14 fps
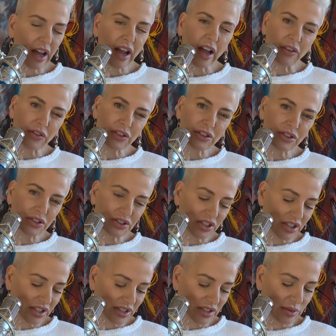
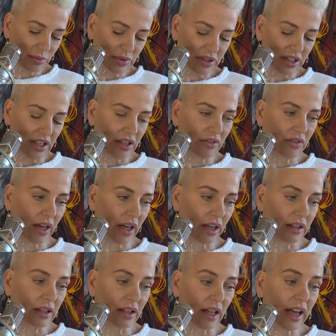Evolutionists believe
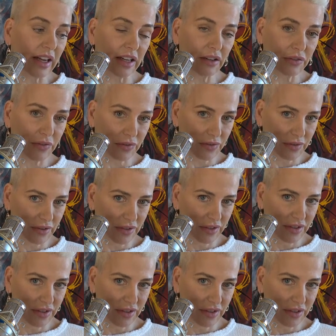that life,